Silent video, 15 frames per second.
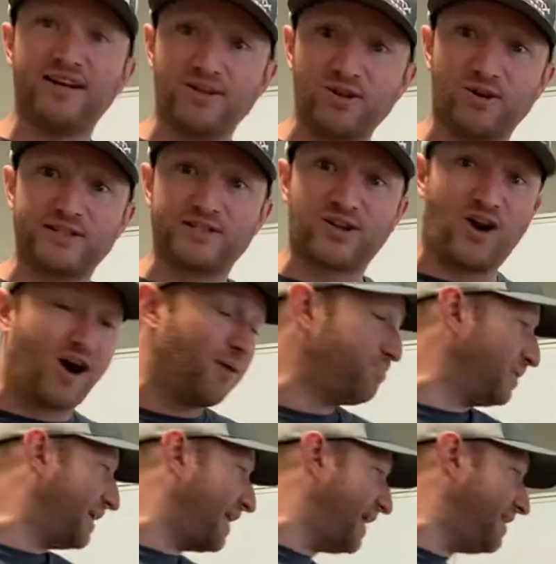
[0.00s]
it looks
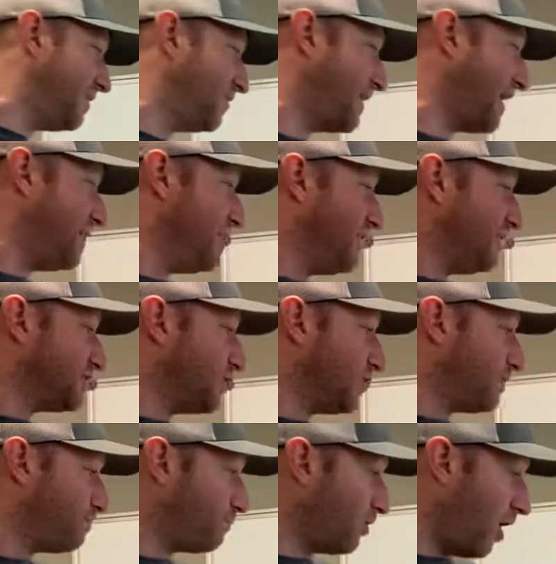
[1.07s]
complicated, okay? So
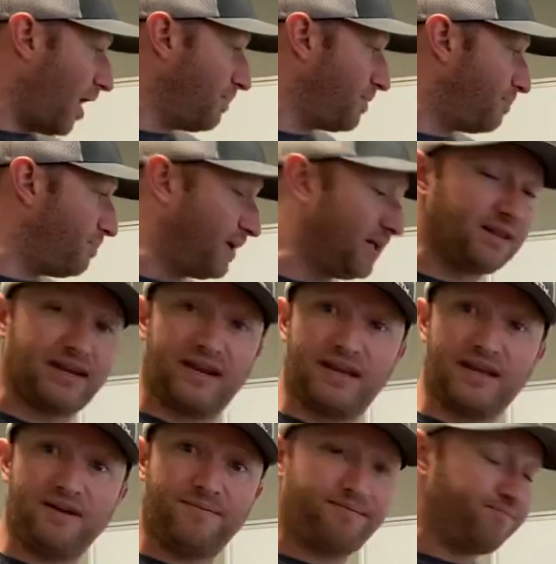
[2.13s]
the
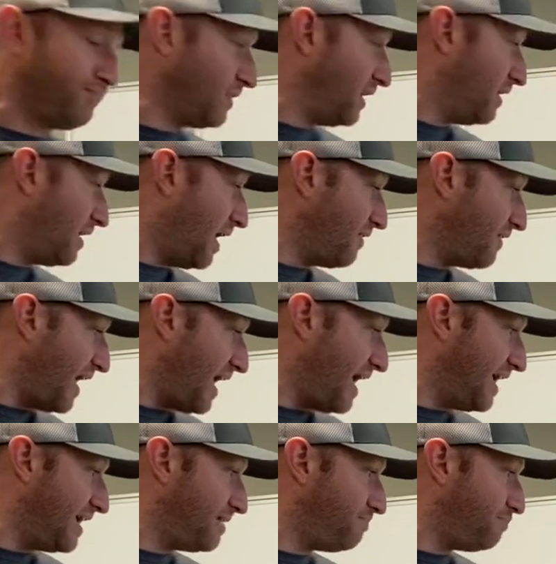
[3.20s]
probability of
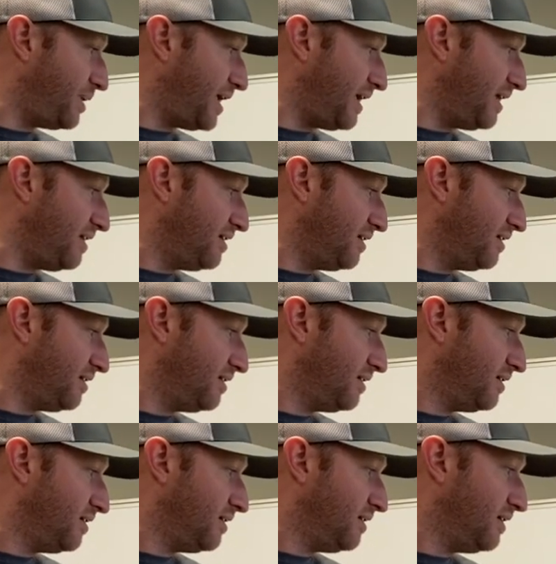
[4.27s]
A and B
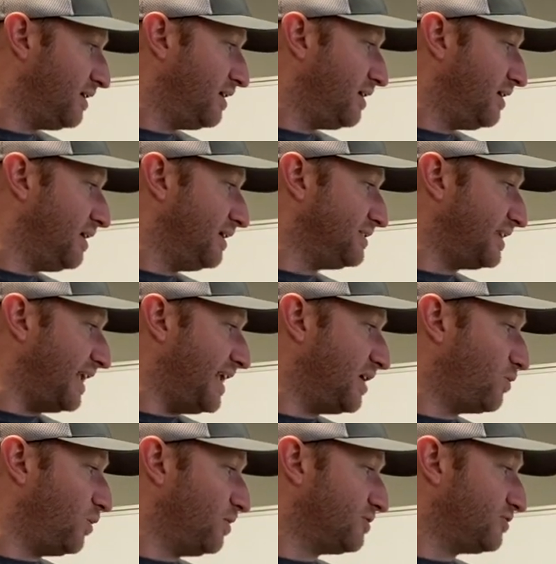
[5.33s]
is
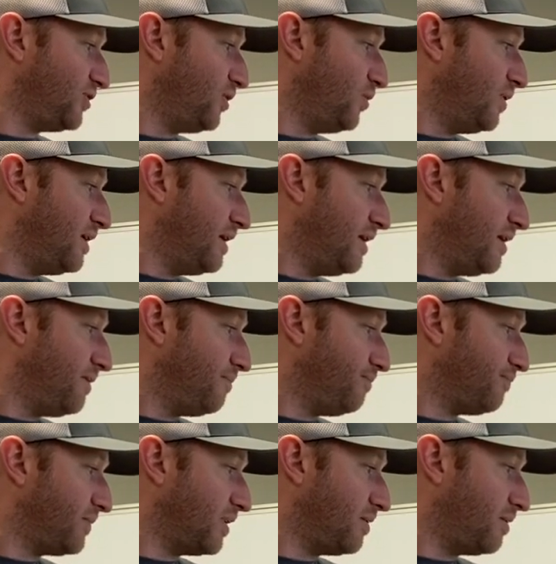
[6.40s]
equal to
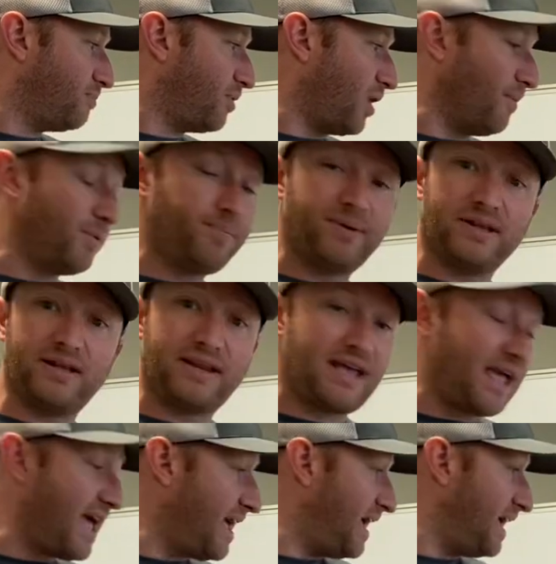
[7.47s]

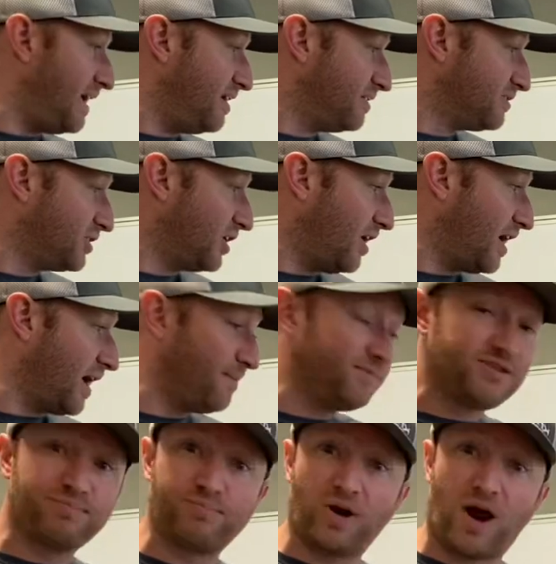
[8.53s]
probability A
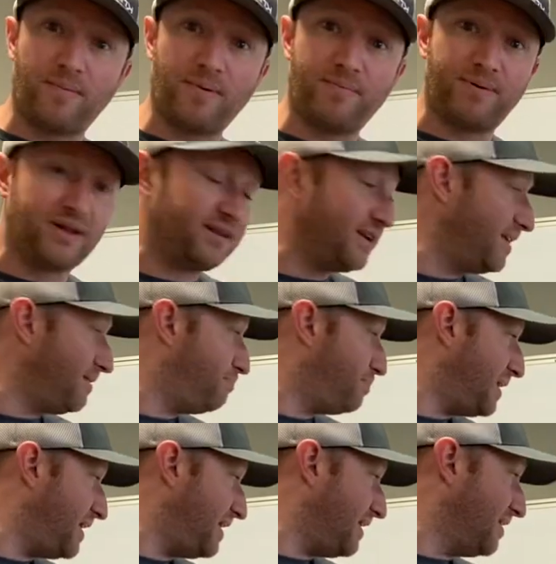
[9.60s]
times probability
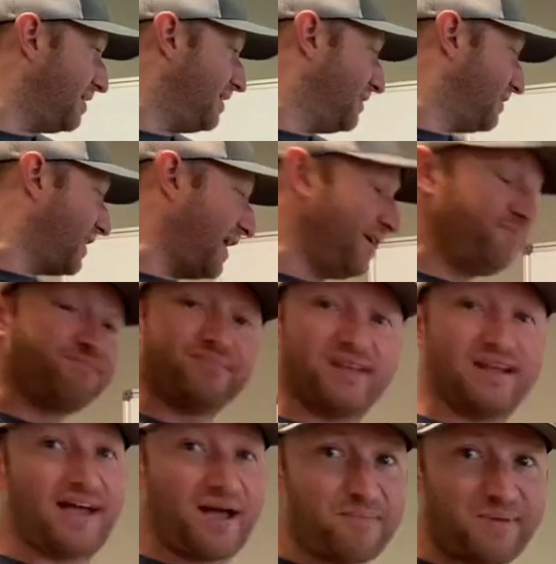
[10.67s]
B, okay?
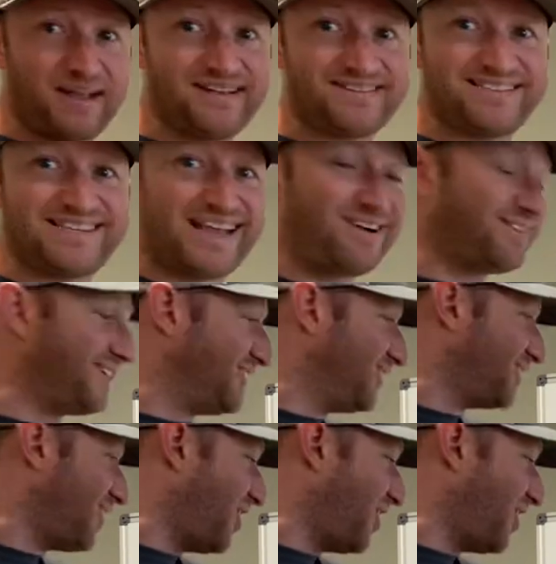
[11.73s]
Now that might sound and look